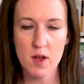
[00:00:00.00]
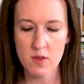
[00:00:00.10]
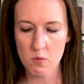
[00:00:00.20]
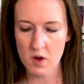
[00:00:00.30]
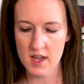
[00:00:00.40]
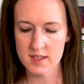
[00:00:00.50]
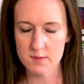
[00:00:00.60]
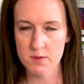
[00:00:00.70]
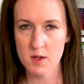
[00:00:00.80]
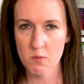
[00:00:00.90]
all the whites,
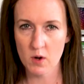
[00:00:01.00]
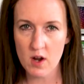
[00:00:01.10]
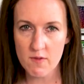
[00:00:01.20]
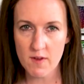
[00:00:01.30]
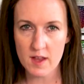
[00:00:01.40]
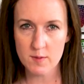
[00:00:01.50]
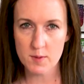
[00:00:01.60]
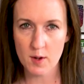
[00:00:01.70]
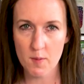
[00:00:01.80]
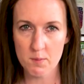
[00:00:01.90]
but they weren't available
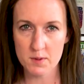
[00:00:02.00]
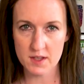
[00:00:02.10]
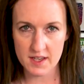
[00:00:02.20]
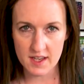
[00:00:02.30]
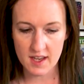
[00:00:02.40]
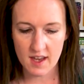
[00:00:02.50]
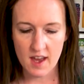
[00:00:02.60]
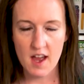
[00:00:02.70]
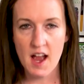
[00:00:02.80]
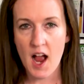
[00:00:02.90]
on Blick.
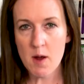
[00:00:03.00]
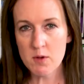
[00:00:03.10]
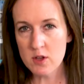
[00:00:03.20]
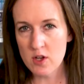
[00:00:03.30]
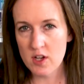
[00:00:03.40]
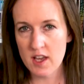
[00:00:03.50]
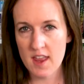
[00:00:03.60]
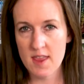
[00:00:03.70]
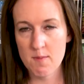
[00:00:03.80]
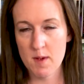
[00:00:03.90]
I will look,
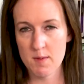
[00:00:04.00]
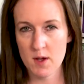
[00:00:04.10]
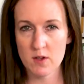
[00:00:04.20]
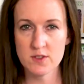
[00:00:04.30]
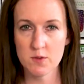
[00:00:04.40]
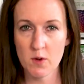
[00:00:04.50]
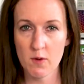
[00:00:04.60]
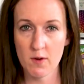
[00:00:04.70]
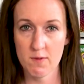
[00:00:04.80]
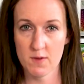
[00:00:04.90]
and then maybe I'll do a
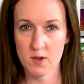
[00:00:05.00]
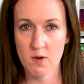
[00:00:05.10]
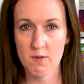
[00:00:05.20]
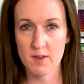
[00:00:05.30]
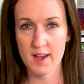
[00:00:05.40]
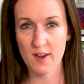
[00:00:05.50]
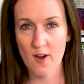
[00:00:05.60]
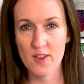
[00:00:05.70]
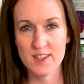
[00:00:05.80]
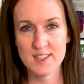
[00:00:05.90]
review of like
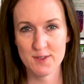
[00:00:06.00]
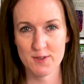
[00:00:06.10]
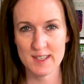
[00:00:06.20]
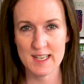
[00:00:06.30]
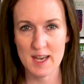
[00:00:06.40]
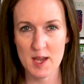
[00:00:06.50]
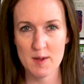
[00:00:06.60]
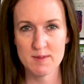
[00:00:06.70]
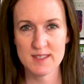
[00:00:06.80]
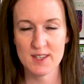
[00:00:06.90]
all the different
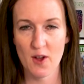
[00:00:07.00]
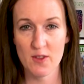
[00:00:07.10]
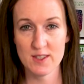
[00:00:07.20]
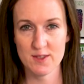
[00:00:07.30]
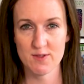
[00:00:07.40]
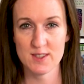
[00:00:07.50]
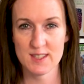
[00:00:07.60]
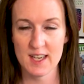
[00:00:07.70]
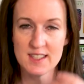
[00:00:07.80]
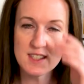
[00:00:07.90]
nibs and all the different
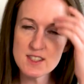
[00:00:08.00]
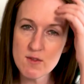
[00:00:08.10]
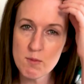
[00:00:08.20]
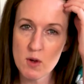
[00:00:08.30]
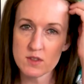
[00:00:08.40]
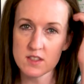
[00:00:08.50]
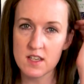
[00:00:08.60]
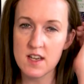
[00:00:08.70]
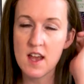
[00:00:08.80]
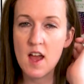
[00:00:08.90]
sizes of
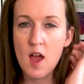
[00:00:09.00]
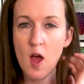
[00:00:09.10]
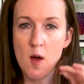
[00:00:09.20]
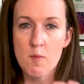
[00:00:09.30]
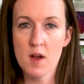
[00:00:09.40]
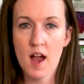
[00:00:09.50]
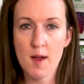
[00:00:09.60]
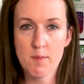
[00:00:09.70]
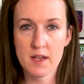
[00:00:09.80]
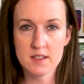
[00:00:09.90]
Posca. But
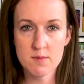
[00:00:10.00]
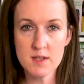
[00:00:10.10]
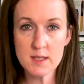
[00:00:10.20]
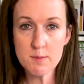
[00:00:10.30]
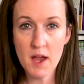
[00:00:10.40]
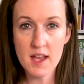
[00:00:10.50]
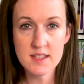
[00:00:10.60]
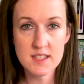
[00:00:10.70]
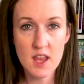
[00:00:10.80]
I picked up these pens